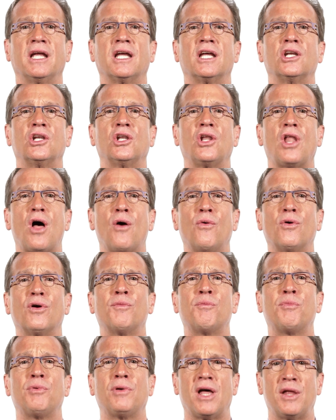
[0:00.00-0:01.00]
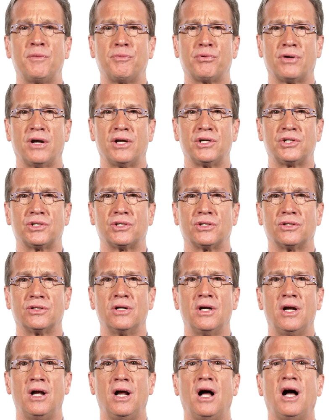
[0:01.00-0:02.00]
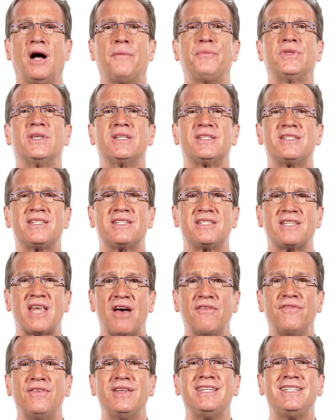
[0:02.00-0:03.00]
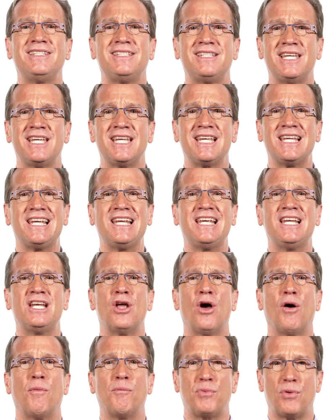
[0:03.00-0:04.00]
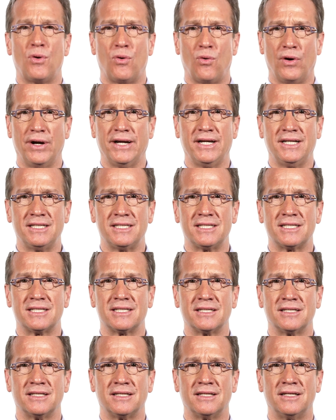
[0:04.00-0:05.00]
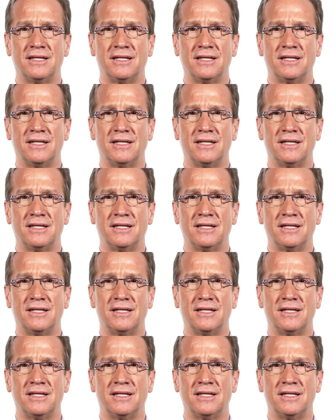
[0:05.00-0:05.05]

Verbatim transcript: can lower blood pressure up to 17 points.